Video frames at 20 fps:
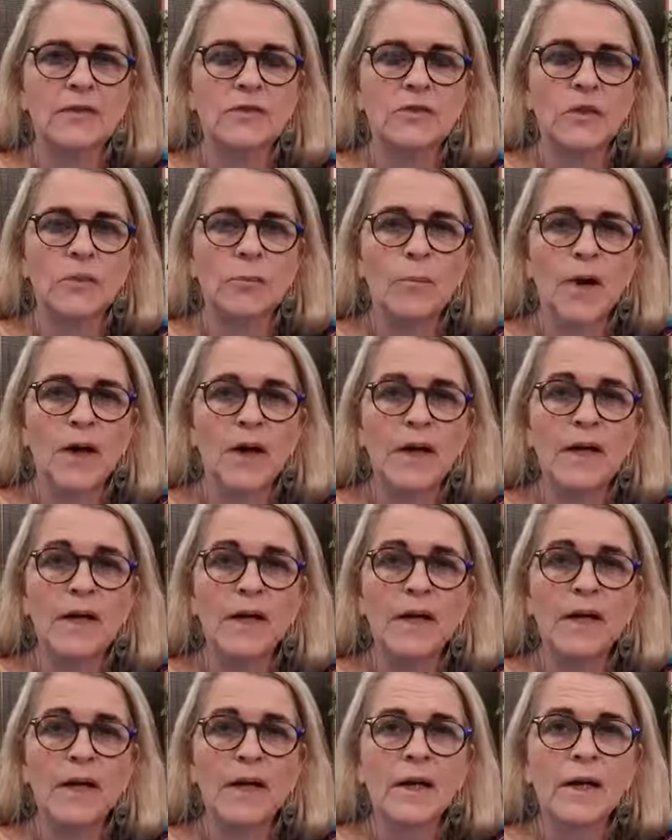So my
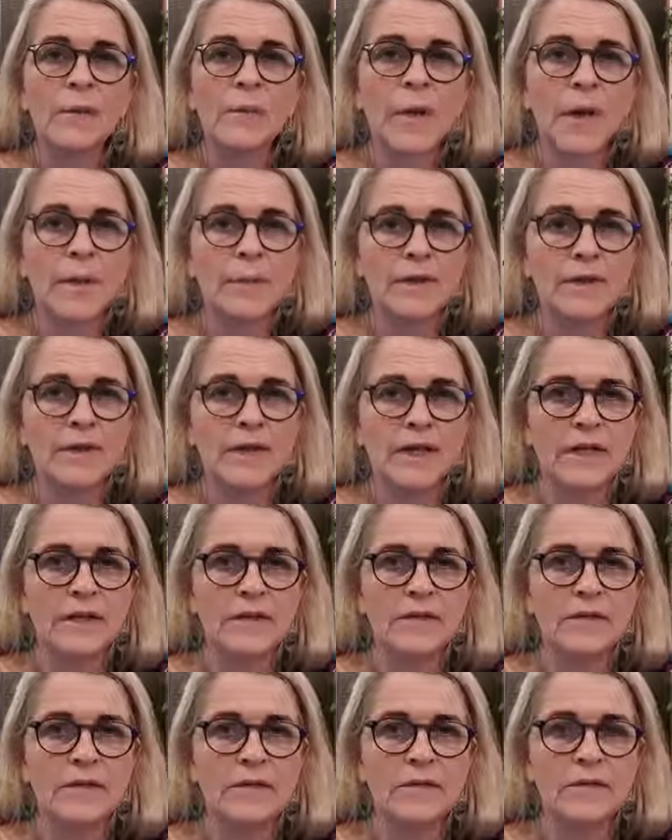mom and
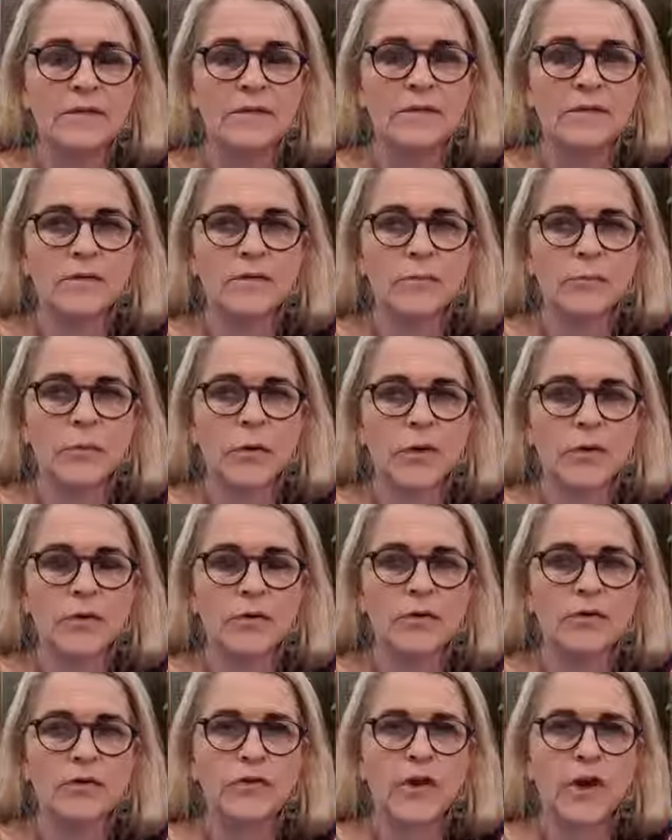dad
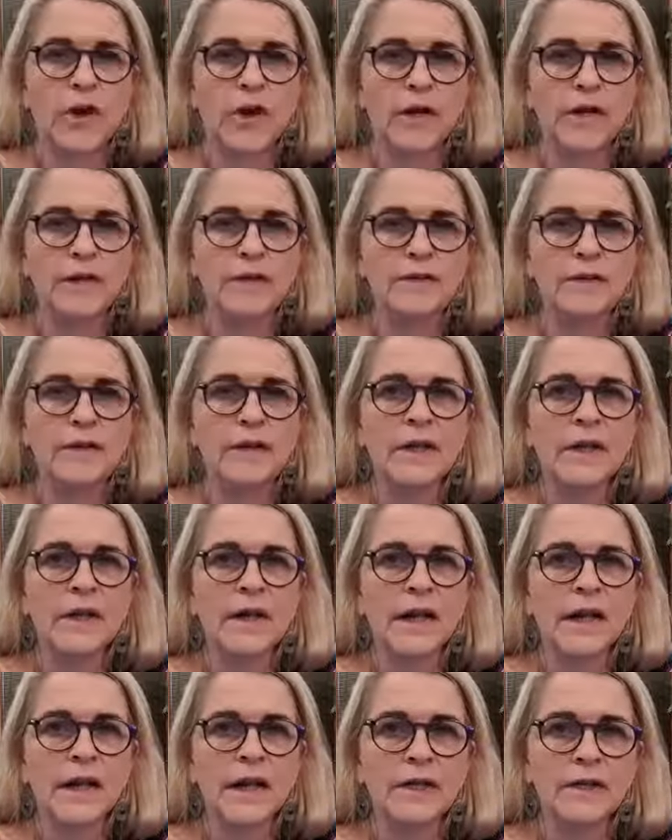both died,
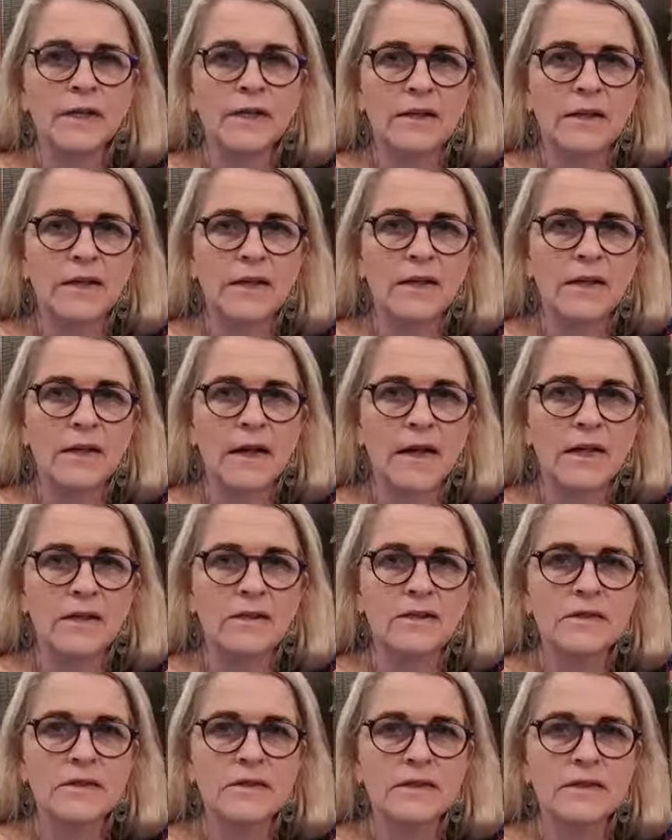and I
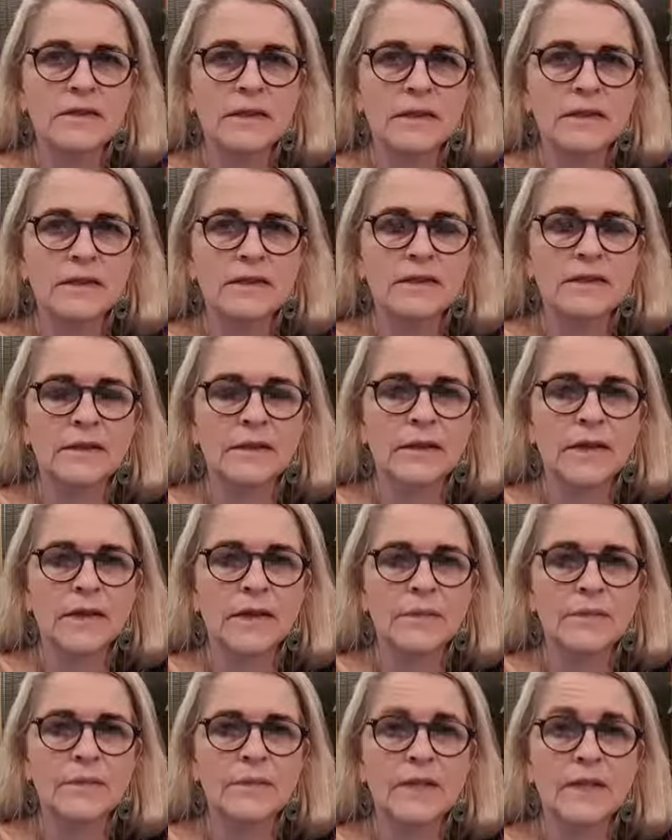realized that
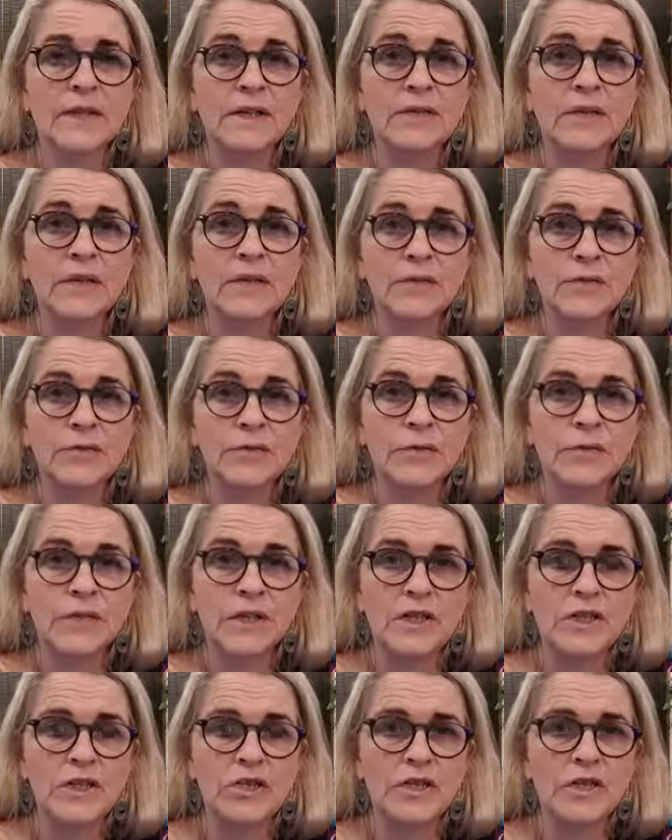that doesn't
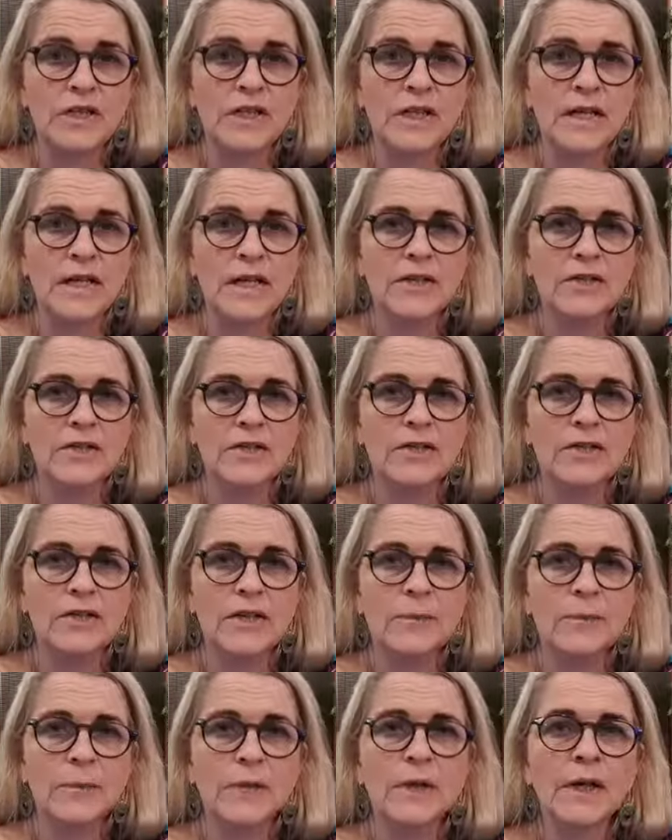finish the
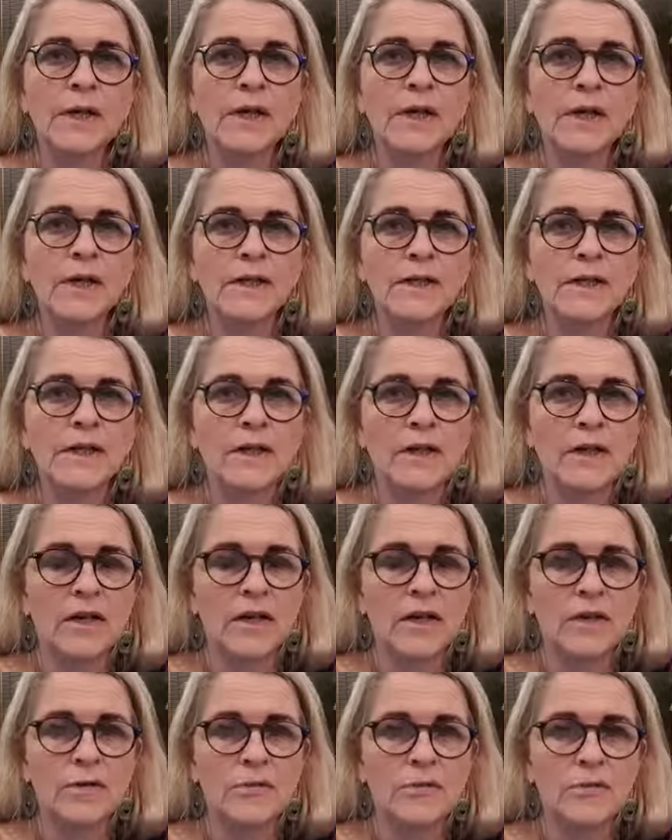relationship that I
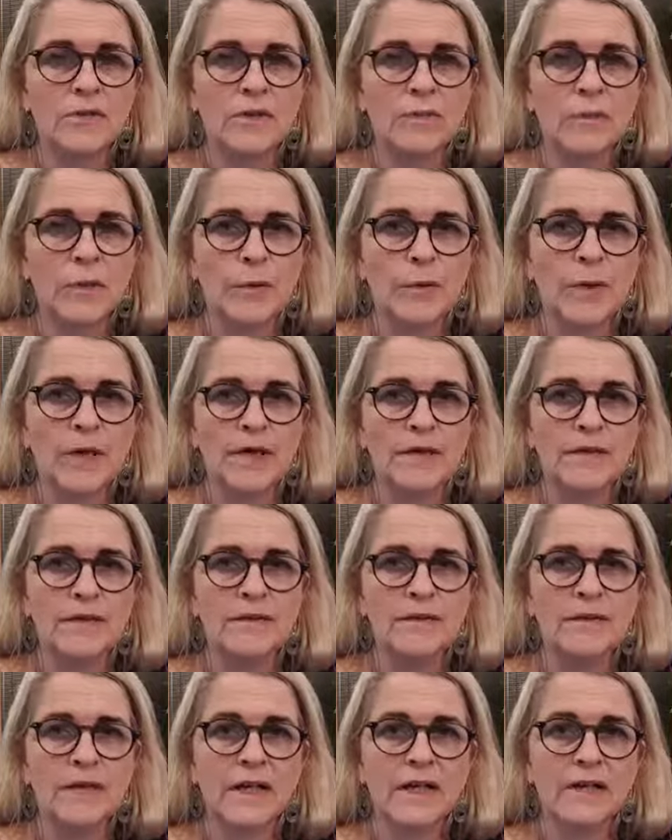have with my
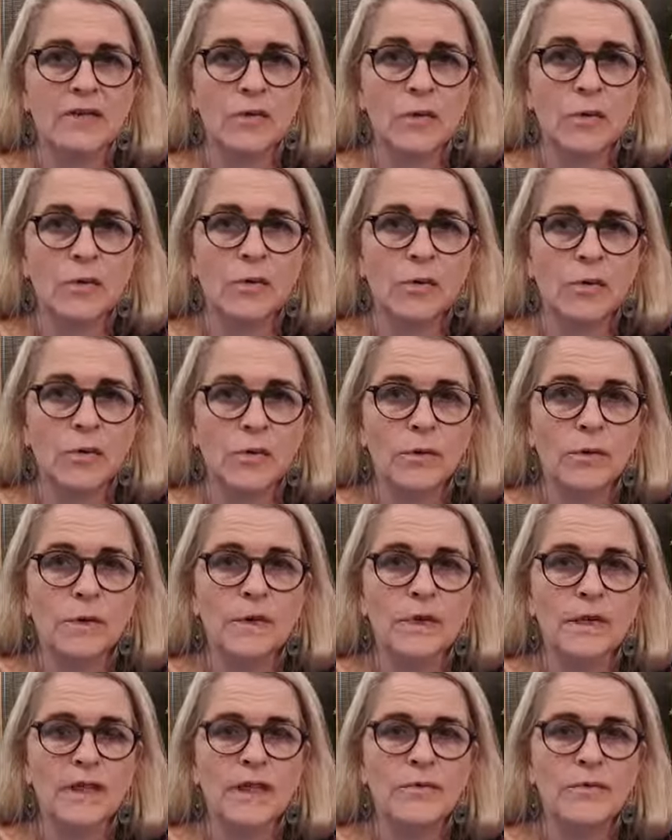parents at all.